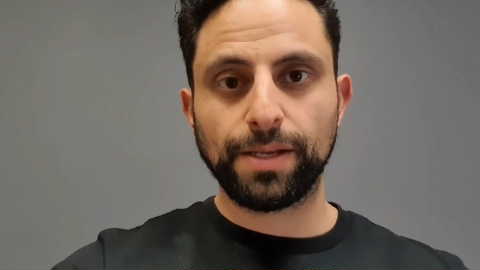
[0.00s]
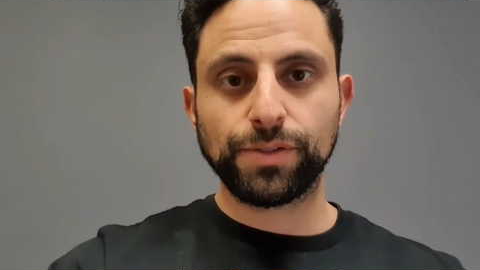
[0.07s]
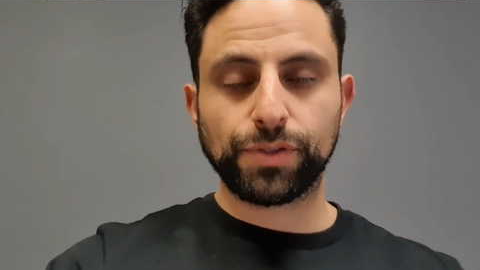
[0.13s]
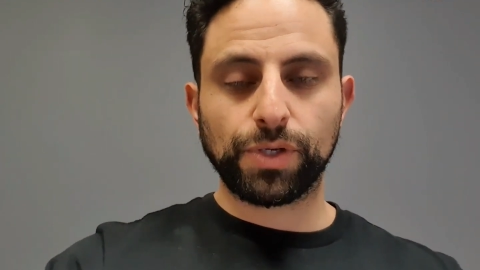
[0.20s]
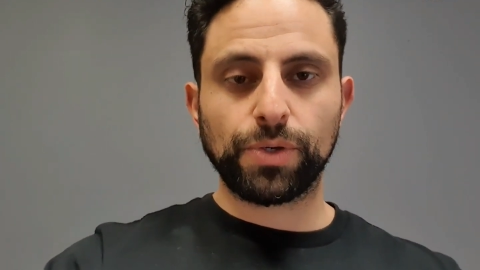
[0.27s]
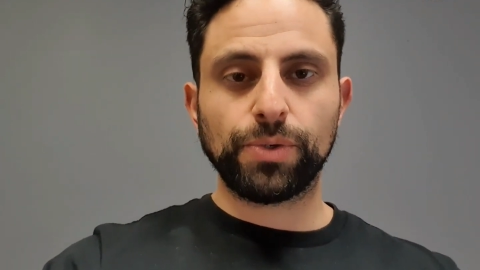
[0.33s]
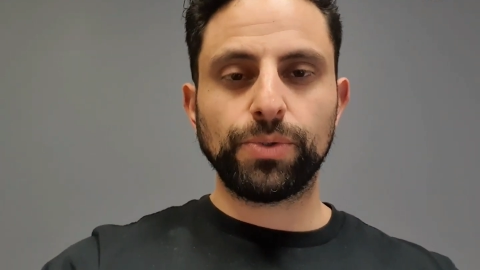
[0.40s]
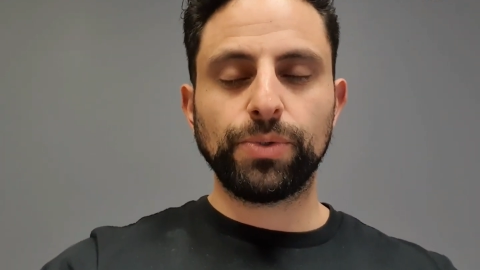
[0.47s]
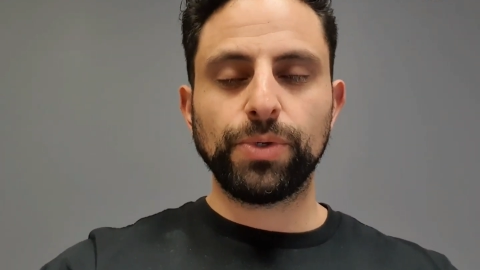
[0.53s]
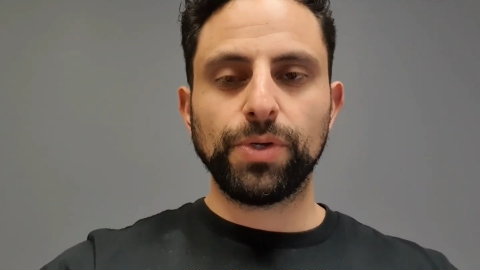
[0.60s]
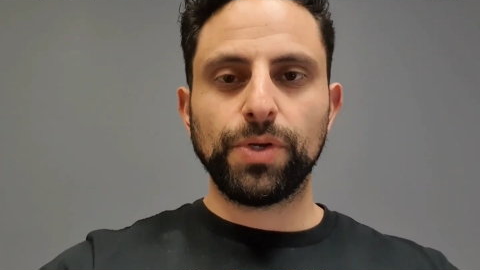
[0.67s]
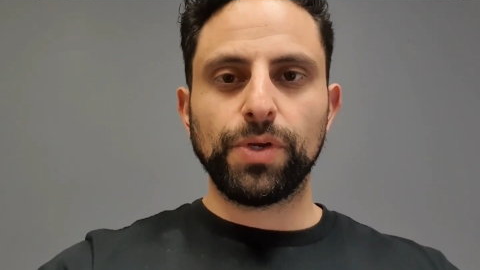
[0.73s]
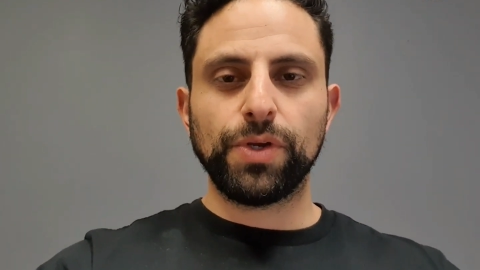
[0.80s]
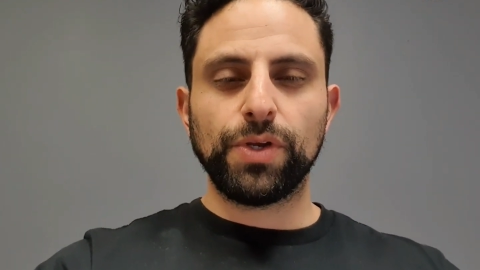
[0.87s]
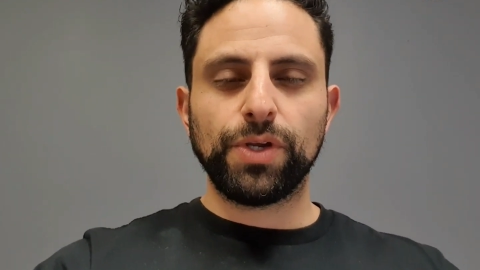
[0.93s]
So
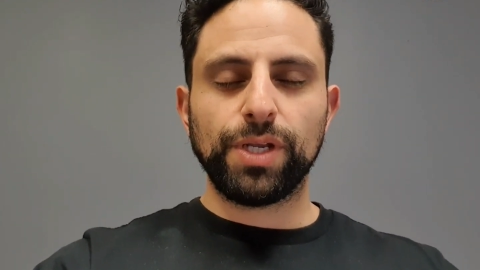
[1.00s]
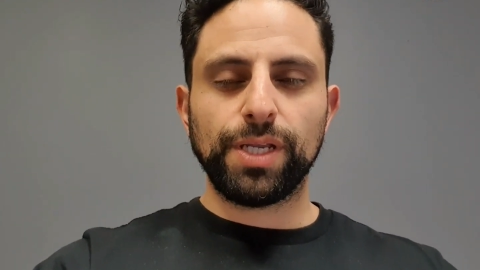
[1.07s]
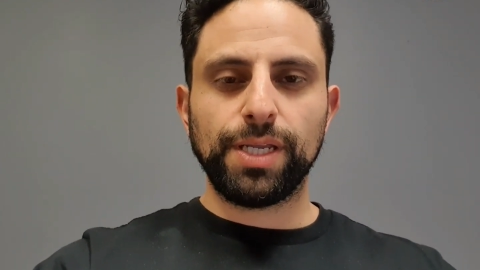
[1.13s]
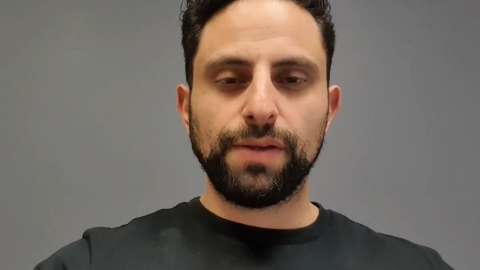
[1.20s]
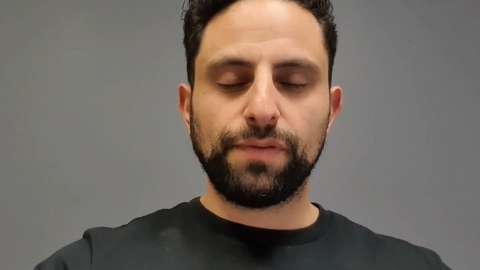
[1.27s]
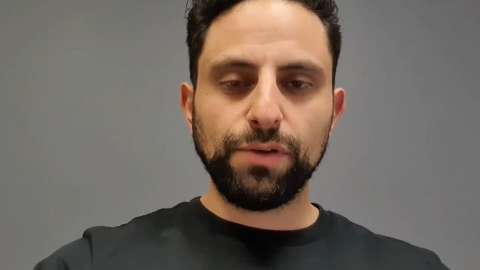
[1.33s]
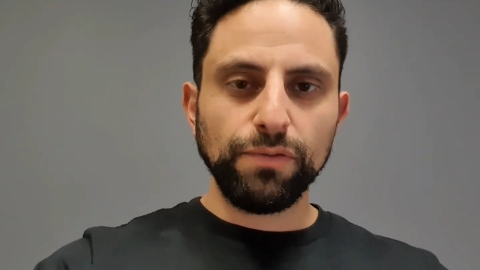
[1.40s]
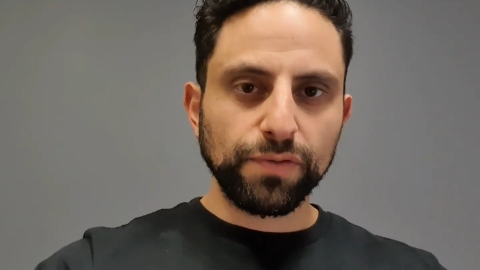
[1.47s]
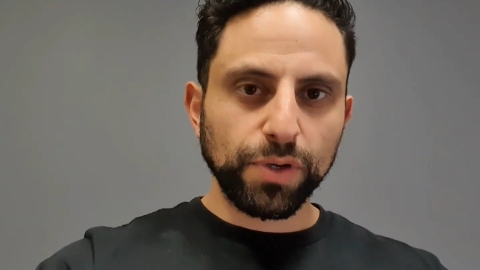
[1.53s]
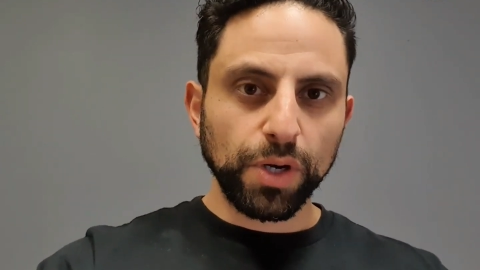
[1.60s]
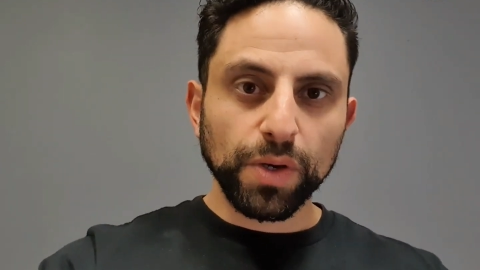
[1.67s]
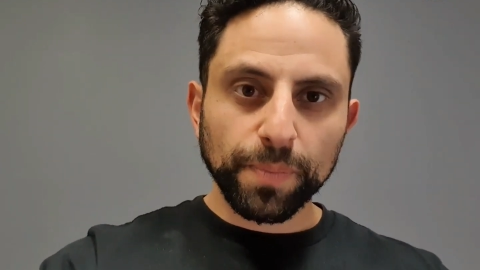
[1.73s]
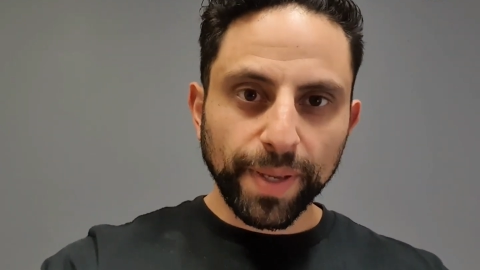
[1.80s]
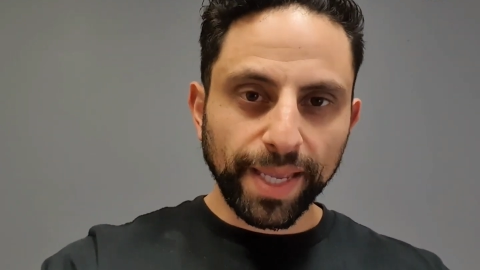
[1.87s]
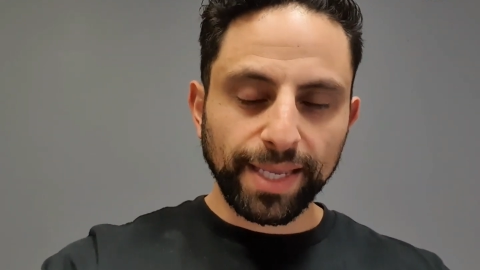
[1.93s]
if you've
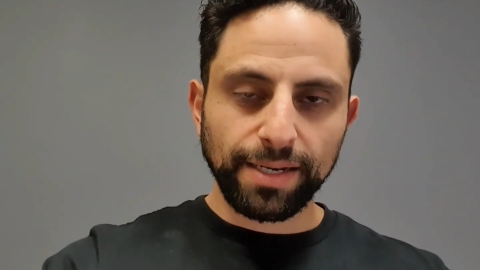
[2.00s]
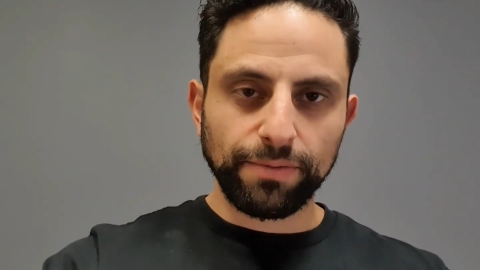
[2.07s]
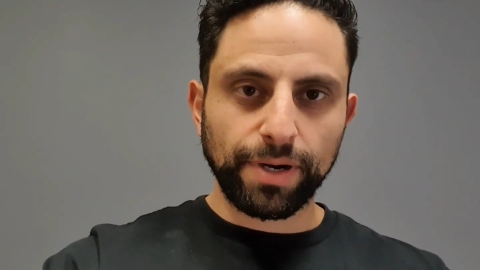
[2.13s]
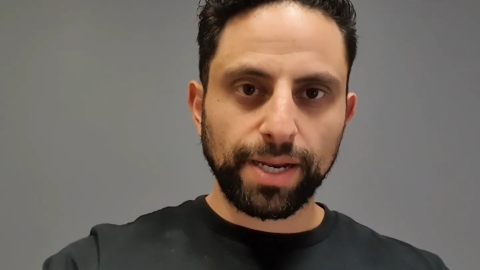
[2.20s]
got pain